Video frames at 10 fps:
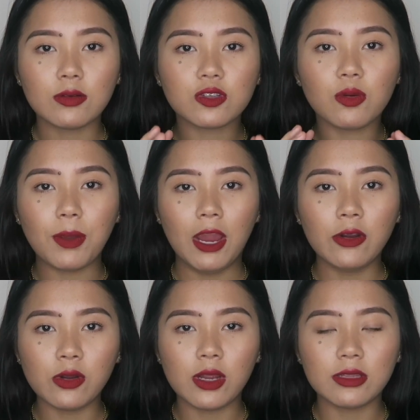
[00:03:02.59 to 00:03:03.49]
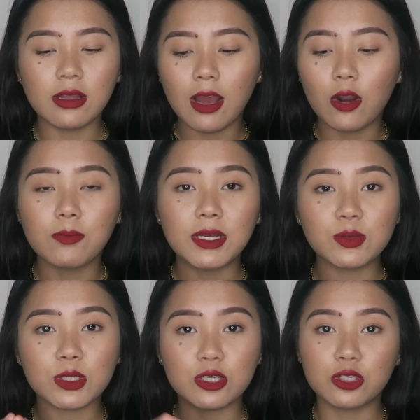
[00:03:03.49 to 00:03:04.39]
I was so paranoid that our
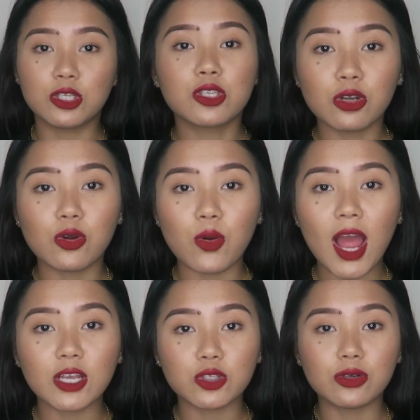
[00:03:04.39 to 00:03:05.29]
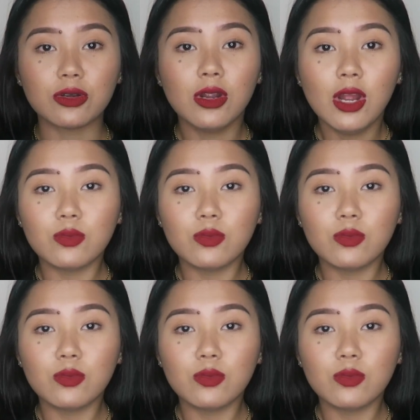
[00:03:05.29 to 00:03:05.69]
bus was just gonna crash or